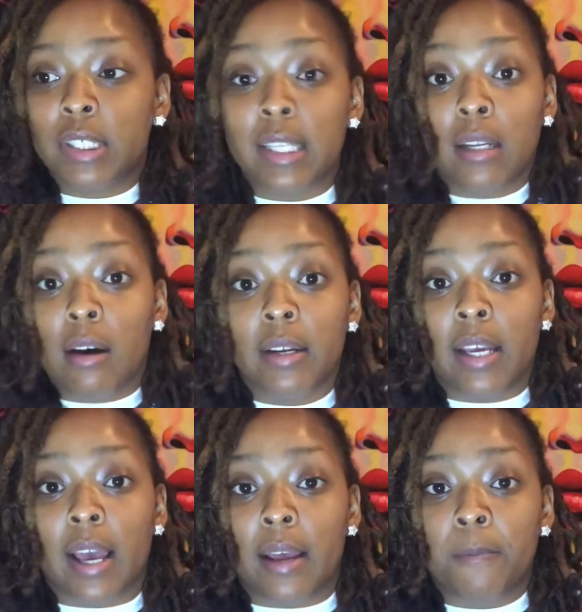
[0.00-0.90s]
didn't learn it
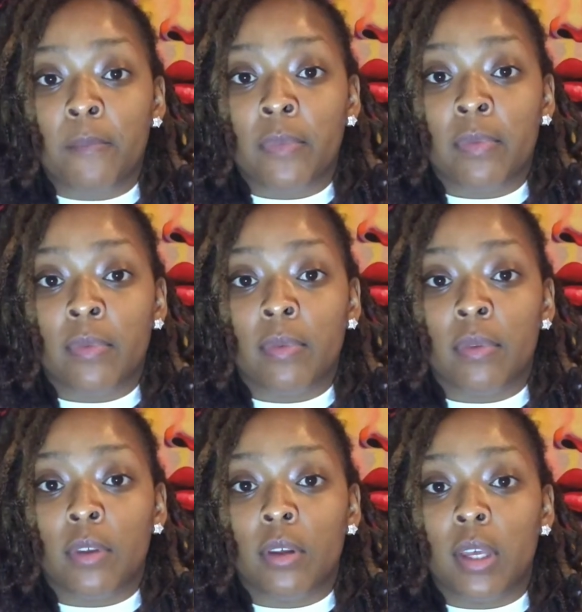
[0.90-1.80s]
yet.
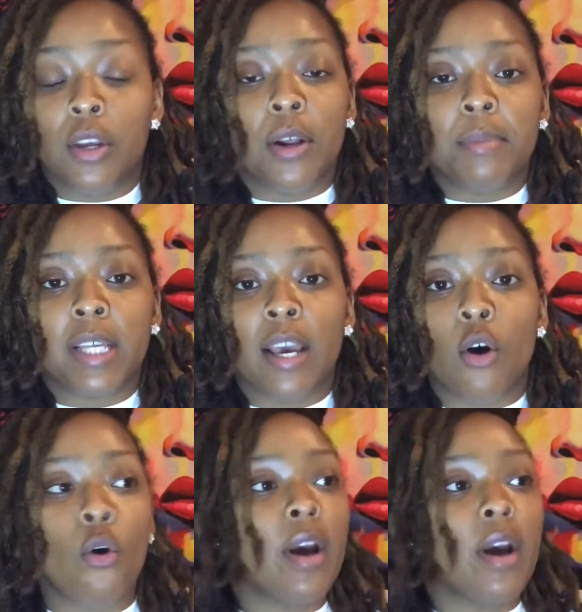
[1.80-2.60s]
You know what I'm saying? Or